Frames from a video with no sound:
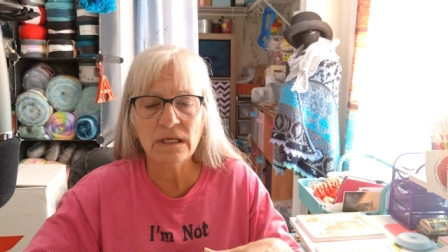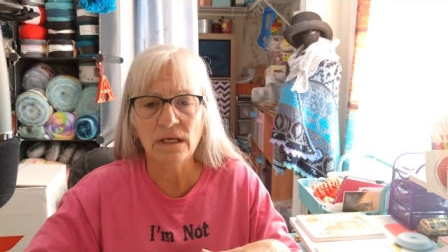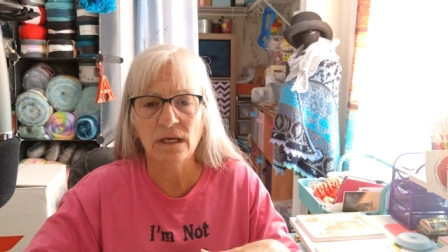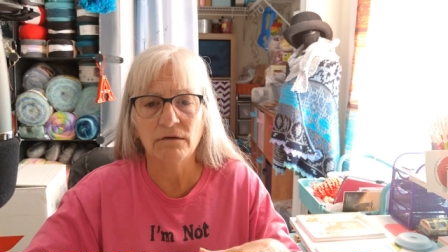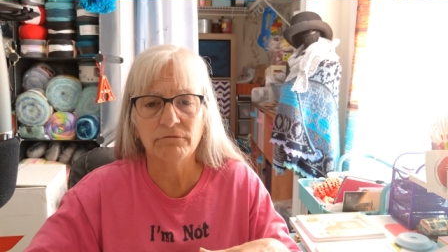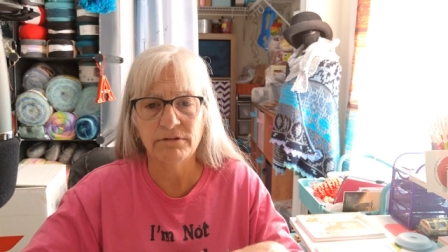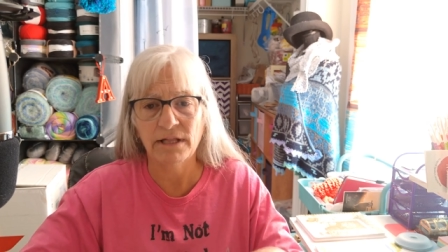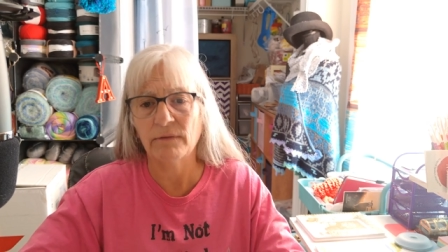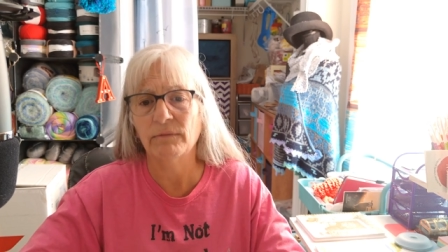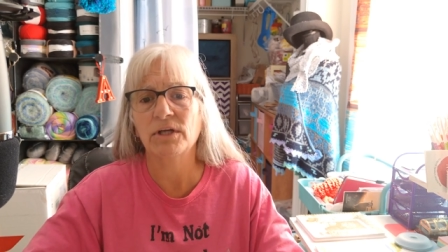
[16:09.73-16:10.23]

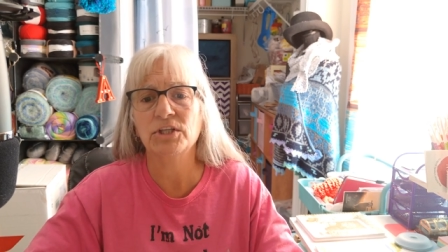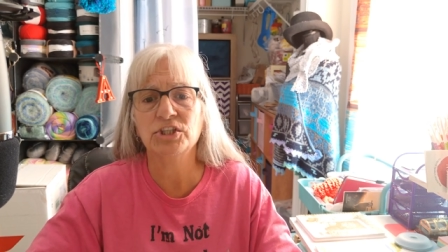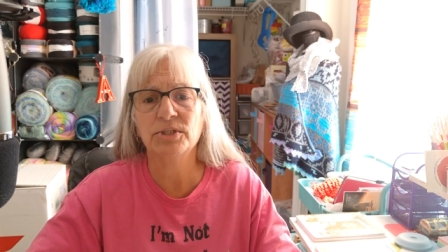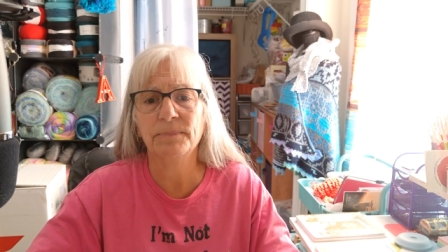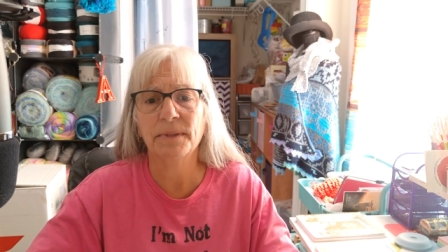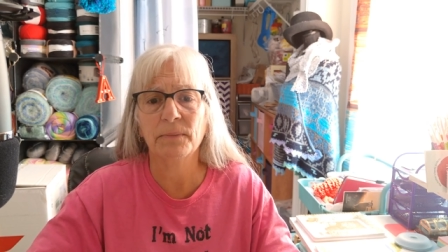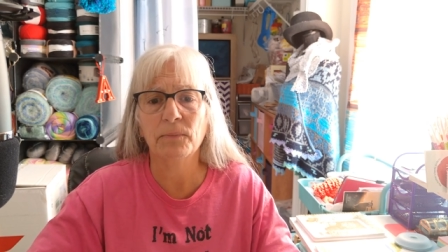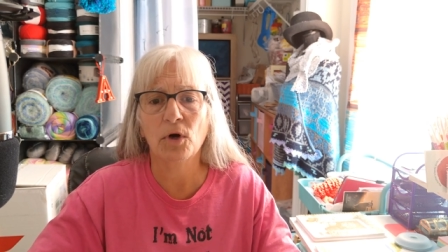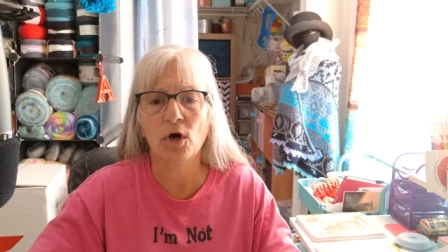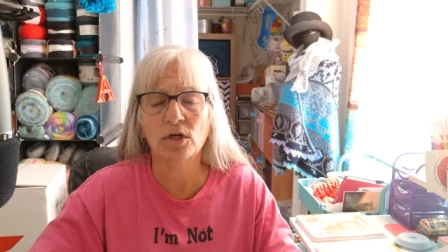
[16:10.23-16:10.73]
a flat rate
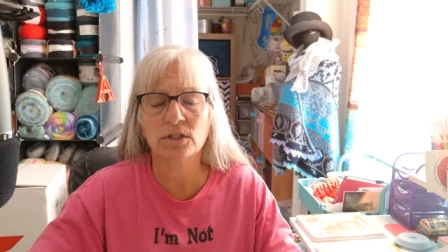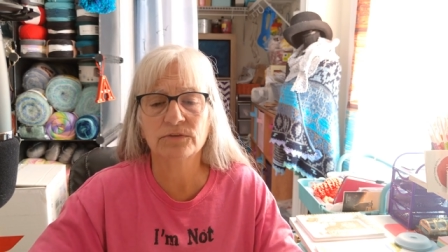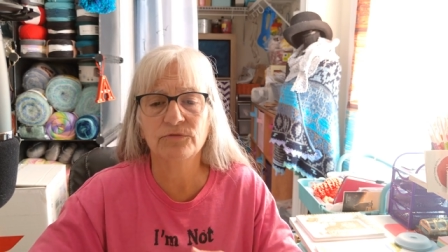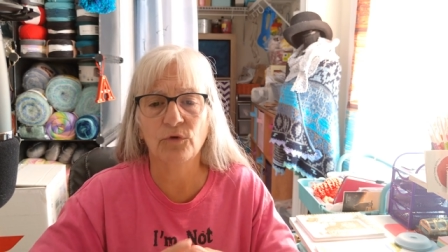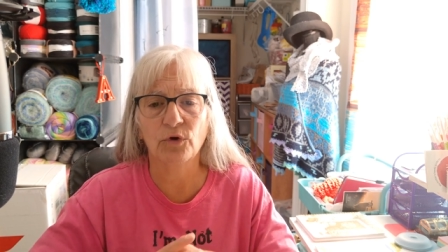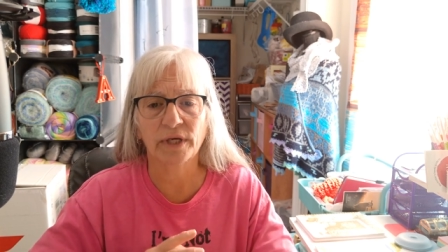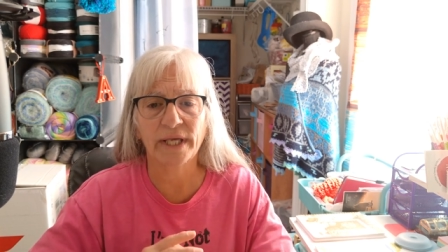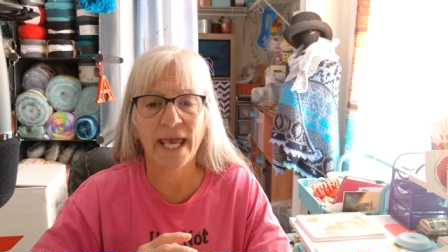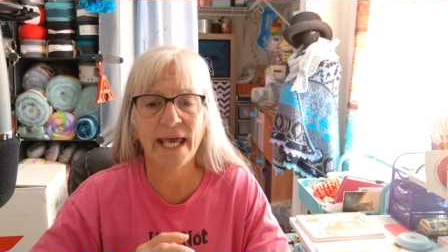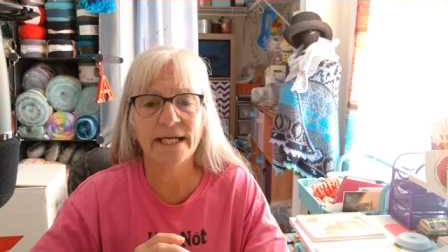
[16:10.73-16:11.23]
shipping box
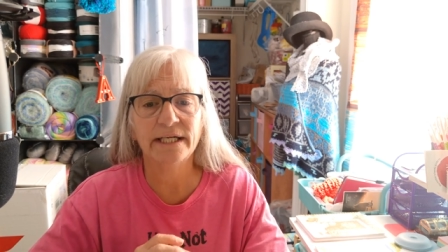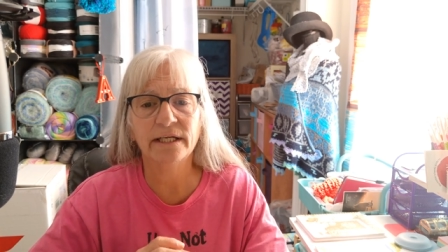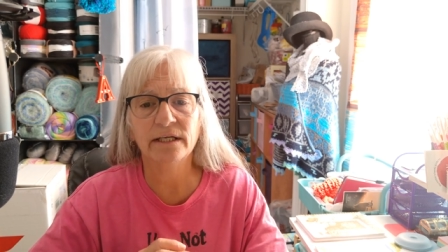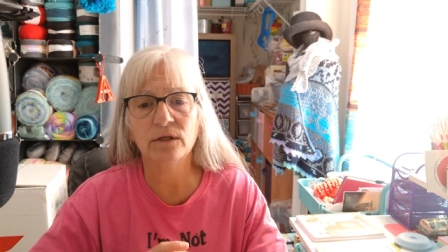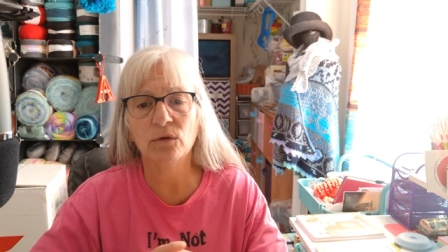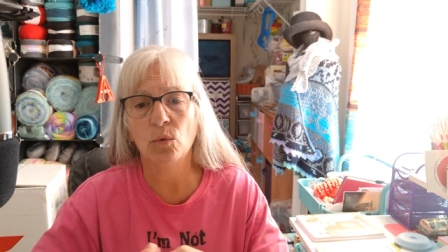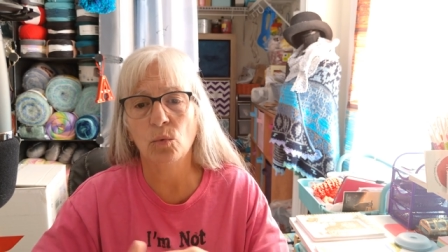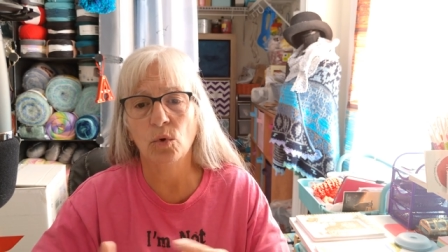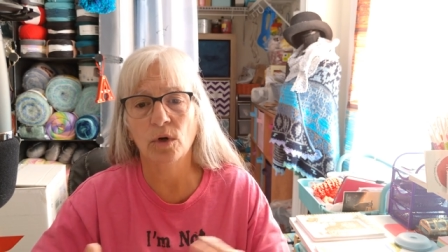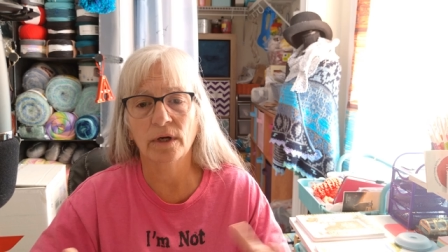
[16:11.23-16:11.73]
for
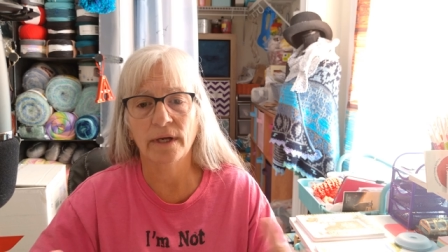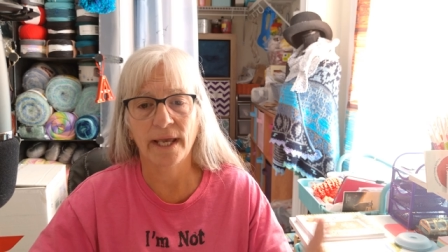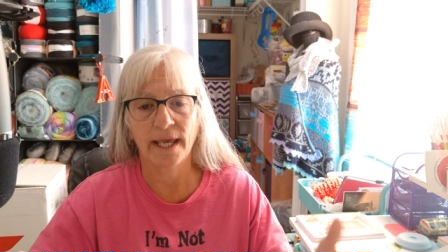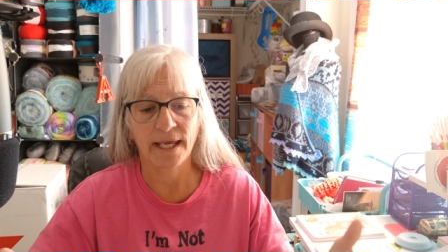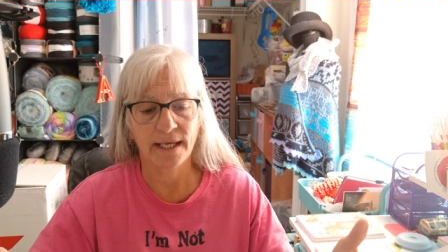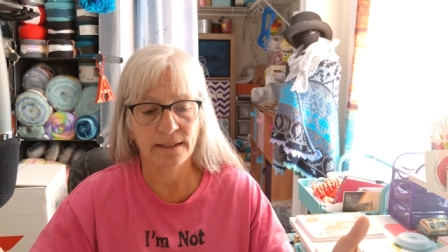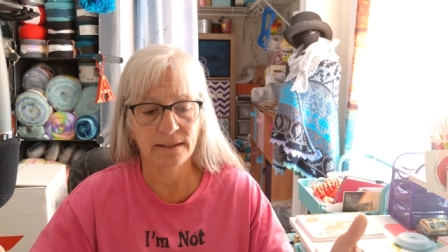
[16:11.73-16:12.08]
Canada or